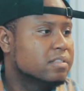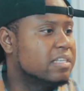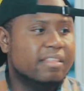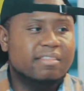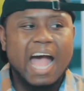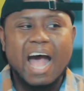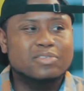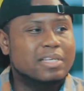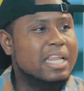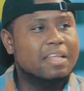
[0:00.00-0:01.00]

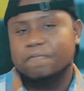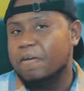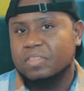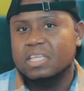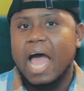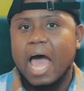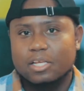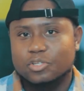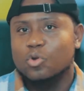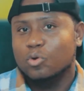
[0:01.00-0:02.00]

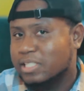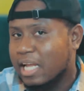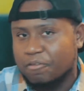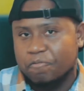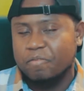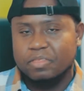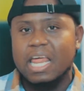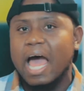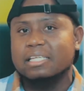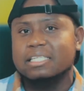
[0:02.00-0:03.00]
$10,050. You don't take the
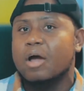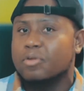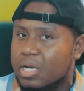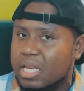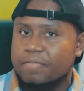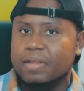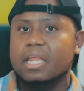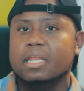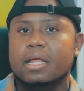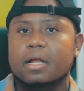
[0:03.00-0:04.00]
$50 out, you leave it
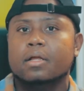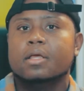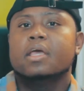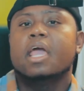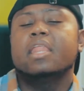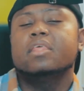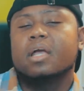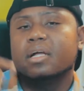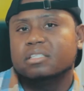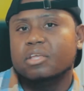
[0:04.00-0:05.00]
in there, and you
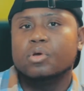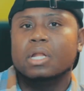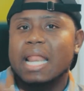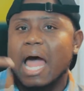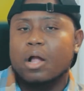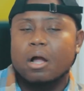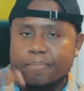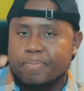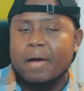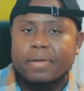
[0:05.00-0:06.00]
continue to allow
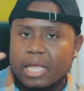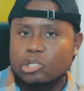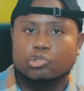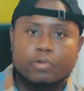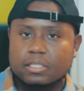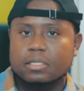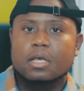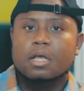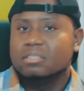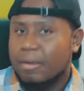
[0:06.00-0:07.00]
compound interest
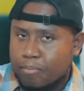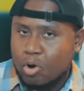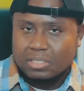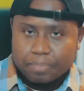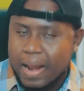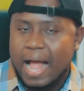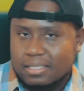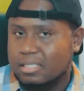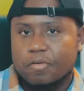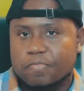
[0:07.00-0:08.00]
to multiply
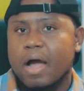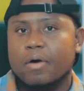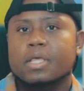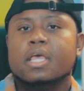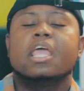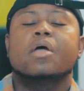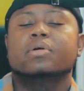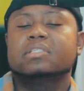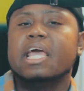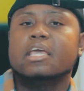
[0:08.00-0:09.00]
itself out. It
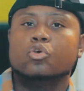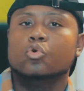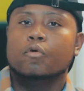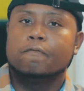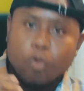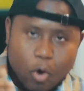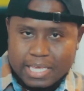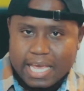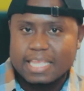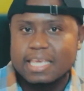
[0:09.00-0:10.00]
would take you
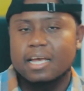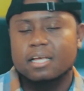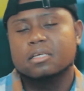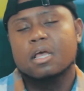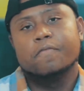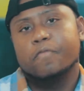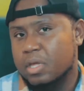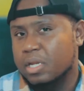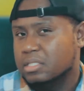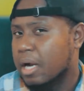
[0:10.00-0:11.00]
48 years for
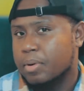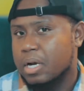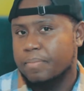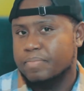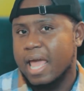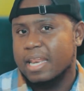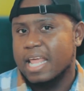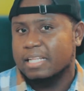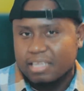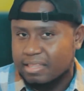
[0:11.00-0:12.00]
you to double up that
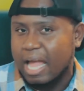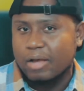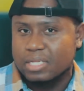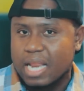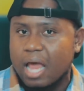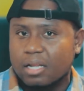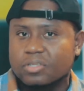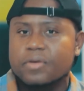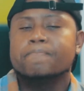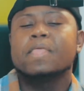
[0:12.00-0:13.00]

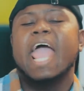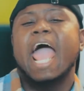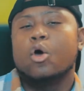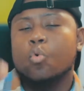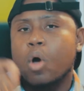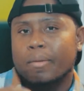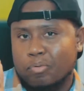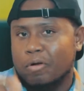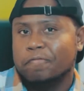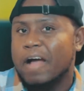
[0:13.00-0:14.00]
$10,000 at a
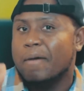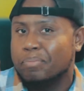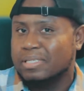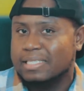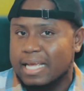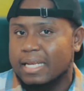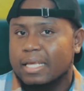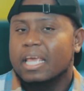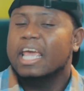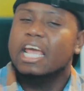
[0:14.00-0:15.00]
1.5%
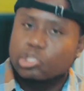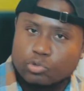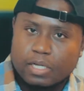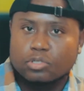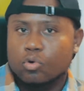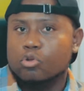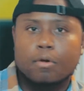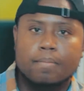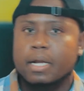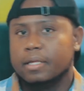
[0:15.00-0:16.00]
interest on
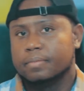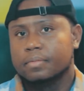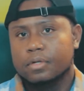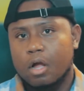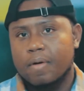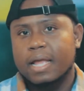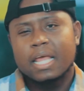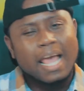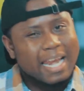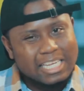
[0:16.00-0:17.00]
your money. All right.
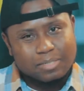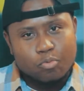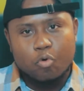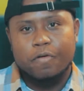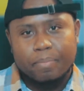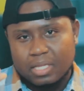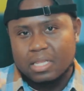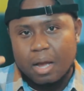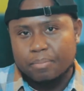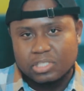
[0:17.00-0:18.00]
Let's move up the
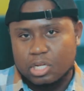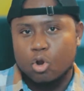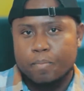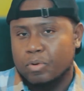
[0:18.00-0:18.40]
numbers a little